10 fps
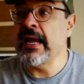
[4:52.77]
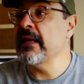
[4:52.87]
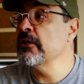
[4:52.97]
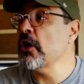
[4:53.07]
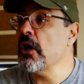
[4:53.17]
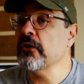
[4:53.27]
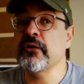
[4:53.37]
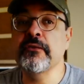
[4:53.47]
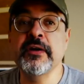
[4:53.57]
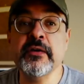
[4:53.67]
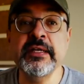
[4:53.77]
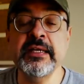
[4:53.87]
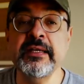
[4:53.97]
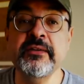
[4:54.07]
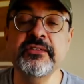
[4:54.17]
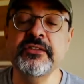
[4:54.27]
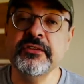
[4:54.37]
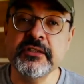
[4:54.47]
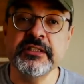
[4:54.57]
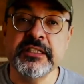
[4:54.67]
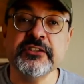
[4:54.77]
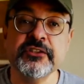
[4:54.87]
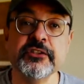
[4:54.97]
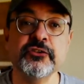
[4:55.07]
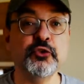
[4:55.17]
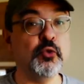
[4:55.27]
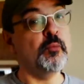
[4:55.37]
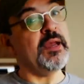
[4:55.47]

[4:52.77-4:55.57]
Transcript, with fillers: And dogs are very easy to condition to